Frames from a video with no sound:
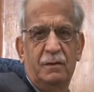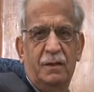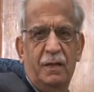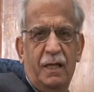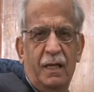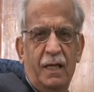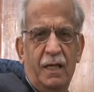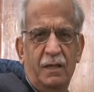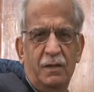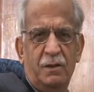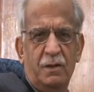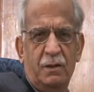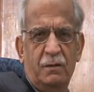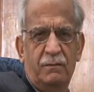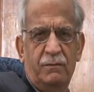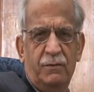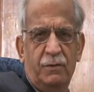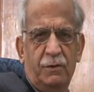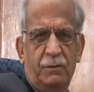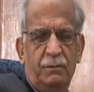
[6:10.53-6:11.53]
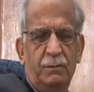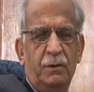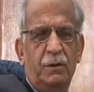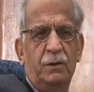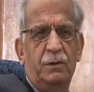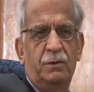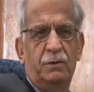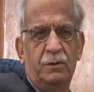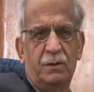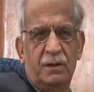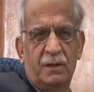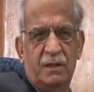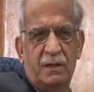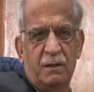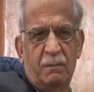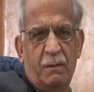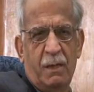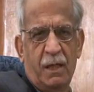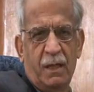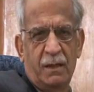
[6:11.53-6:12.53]
the ancient form to the
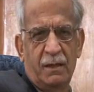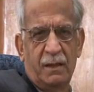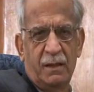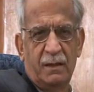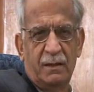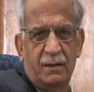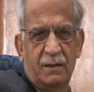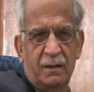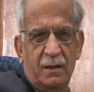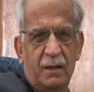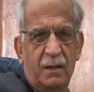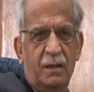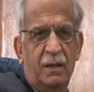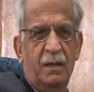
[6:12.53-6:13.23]
Samaritans.